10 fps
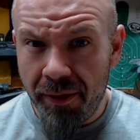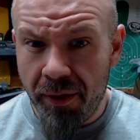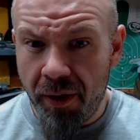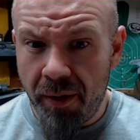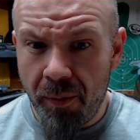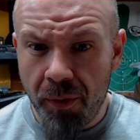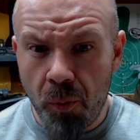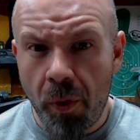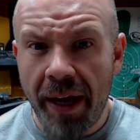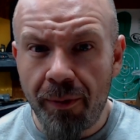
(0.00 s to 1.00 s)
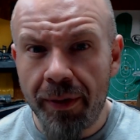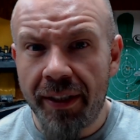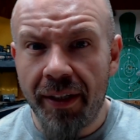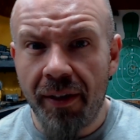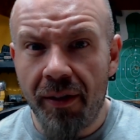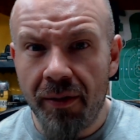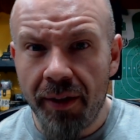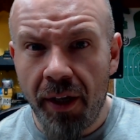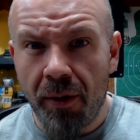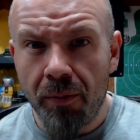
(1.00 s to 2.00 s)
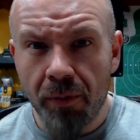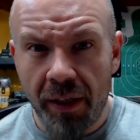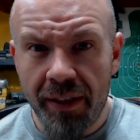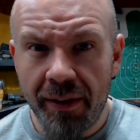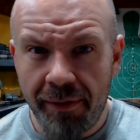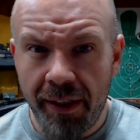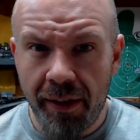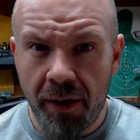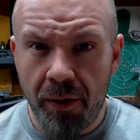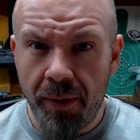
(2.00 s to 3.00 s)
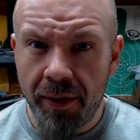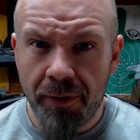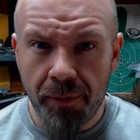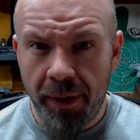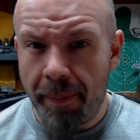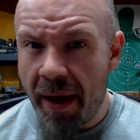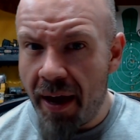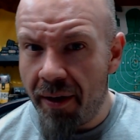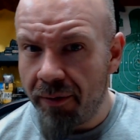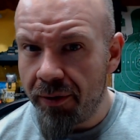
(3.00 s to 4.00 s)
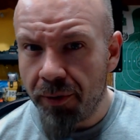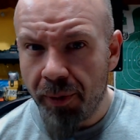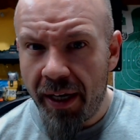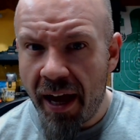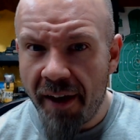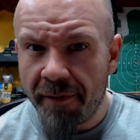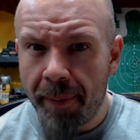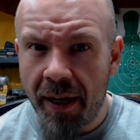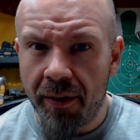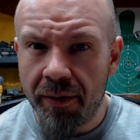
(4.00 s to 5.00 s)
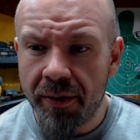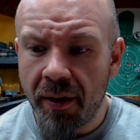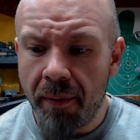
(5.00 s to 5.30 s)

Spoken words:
the weight was still, you know, relatively low at 3 pounds, 3.5 pounds,